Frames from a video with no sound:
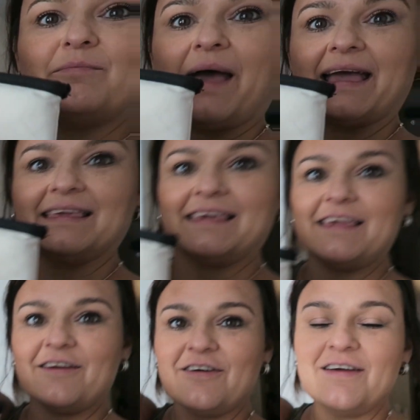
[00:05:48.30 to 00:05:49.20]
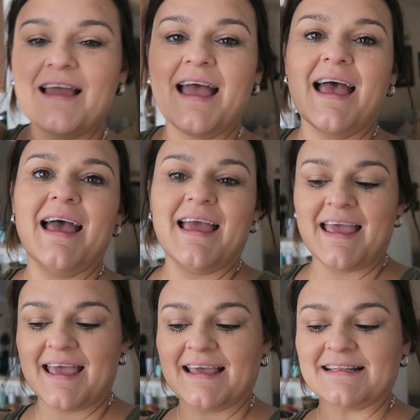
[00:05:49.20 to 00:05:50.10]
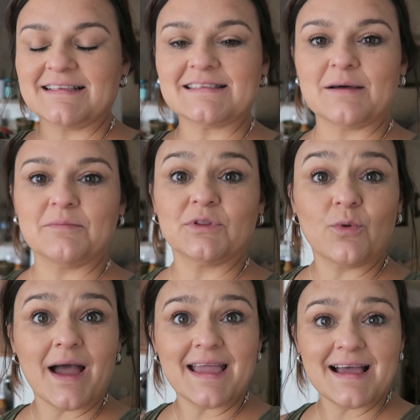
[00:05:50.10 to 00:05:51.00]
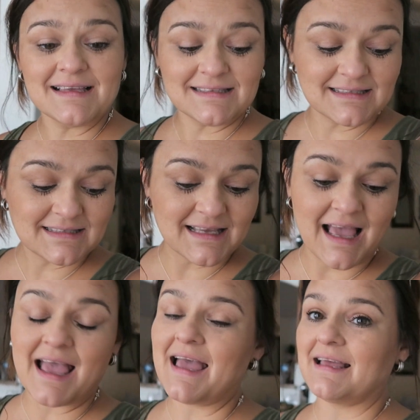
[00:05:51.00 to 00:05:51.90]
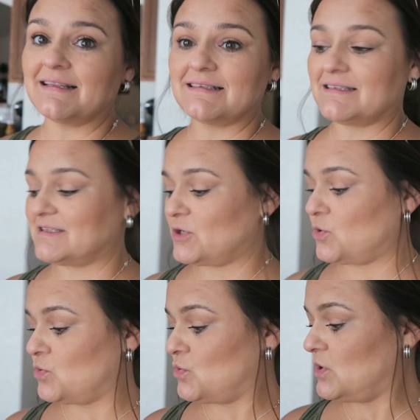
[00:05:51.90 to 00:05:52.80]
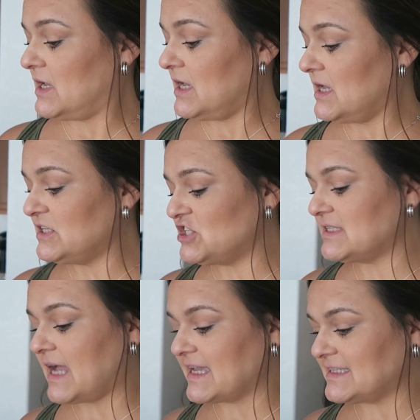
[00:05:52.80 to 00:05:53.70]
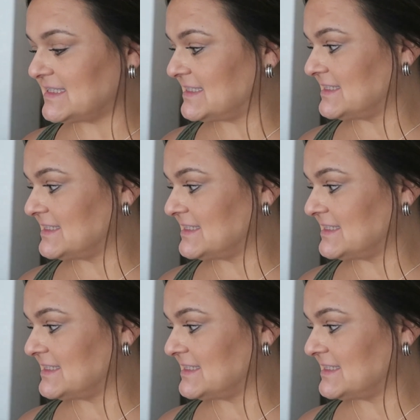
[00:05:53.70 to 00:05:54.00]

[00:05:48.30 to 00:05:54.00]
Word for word: bag here and some dwyas and it's just ice.